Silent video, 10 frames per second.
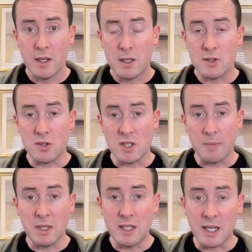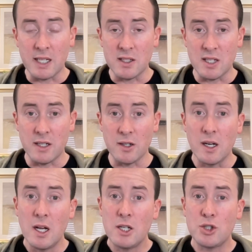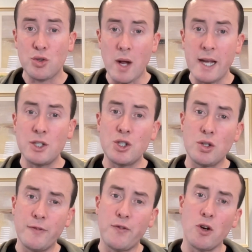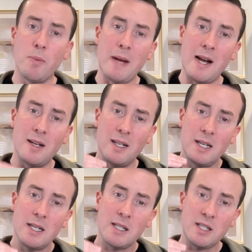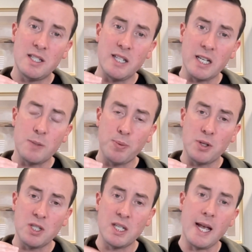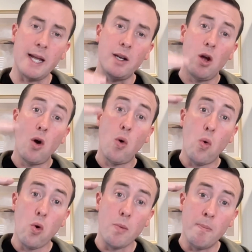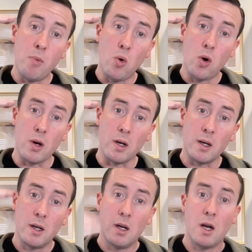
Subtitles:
So something to consider, try and shoot for about 6% or more